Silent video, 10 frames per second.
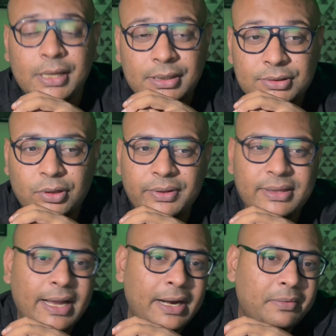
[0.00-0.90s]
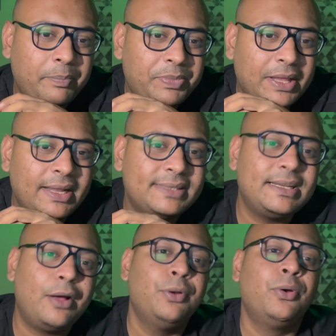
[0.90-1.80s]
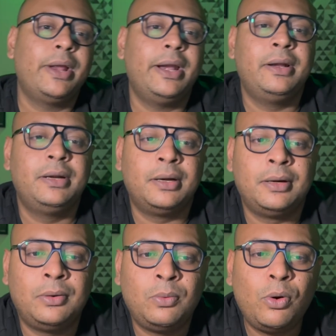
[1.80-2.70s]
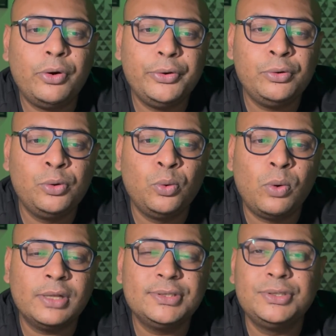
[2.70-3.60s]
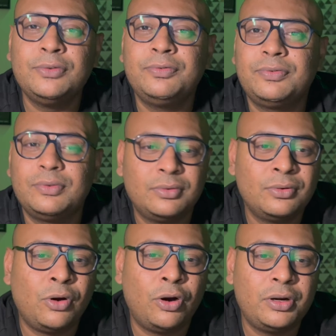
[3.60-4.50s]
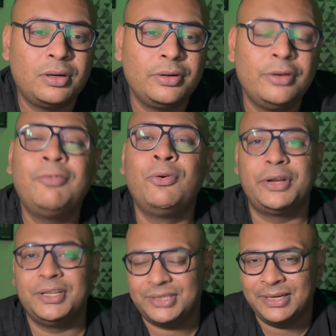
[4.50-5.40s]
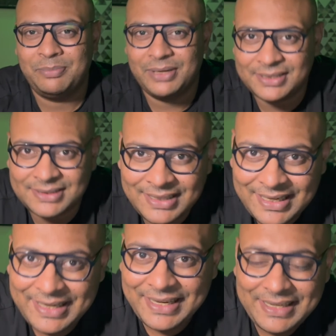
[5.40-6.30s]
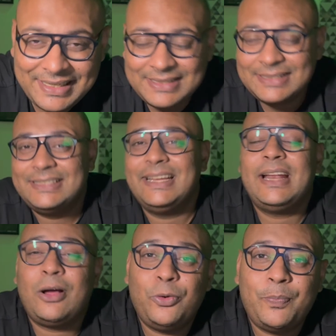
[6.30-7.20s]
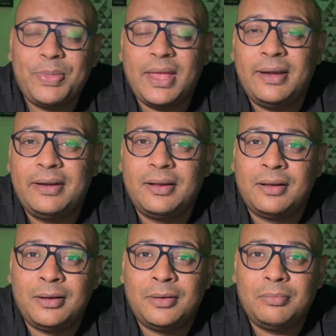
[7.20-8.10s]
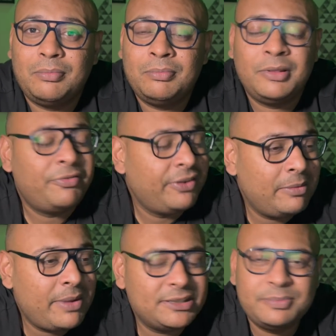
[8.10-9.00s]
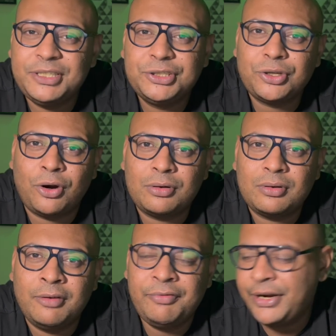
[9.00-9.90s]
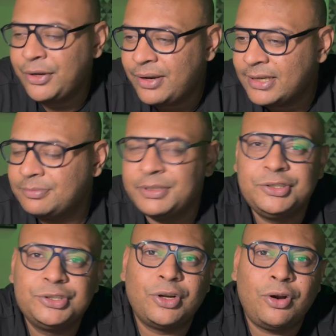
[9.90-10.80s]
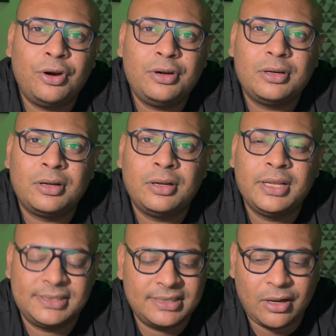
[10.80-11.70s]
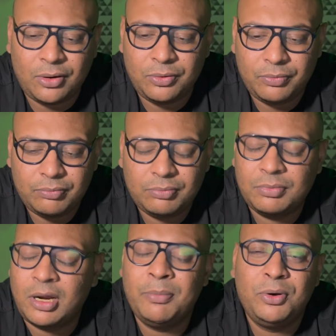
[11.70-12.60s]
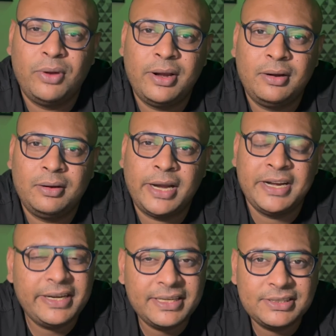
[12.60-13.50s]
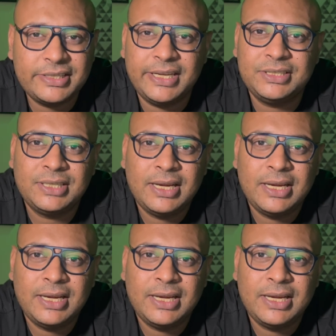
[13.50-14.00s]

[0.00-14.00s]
So with that, let's now look at what you do once you've got your footage in place. Say now that the film has been shot, a video has been shot, it's now come to an editing stage,